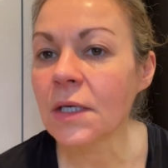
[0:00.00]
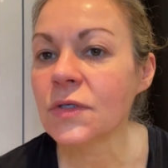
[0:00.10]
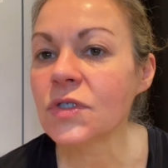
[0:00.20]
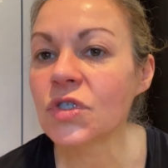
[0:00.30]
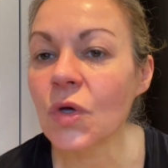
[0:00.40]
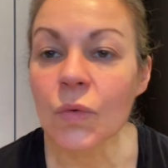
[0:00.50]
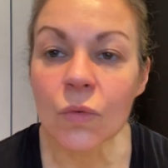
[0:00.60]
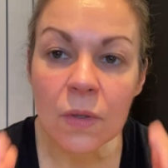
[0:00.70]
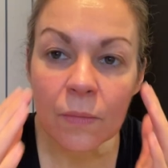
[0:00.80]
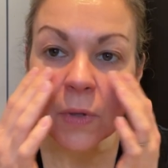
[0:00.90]

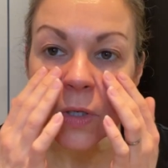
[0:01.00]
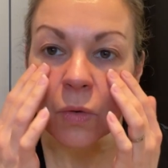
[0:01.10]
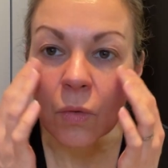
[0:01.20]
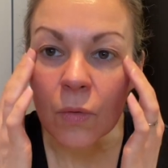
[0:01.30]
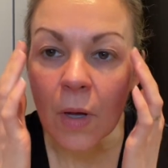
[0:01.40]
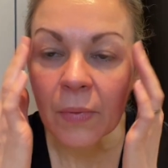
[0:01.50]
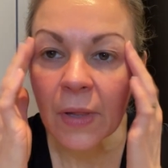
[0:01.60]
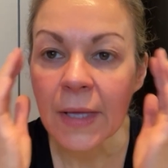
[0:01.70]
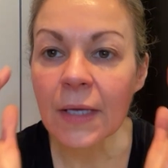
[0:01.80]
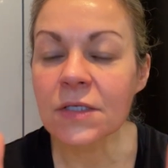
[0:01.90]
So, you know,
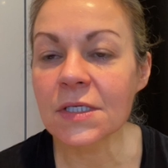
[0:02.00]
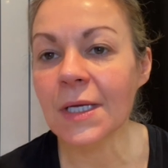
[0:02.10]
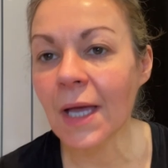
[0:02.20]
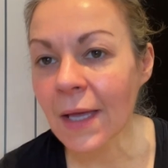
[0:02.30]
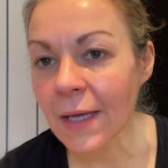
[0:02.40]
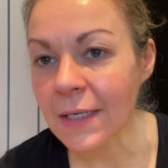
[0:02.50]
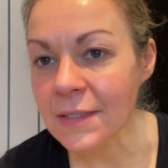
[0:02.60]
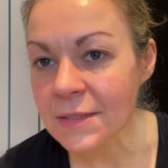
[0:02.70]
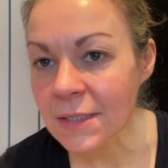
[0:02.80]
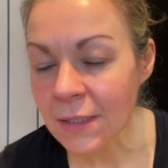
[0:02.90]
applying it to the
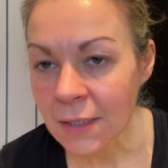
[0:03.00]
eyes,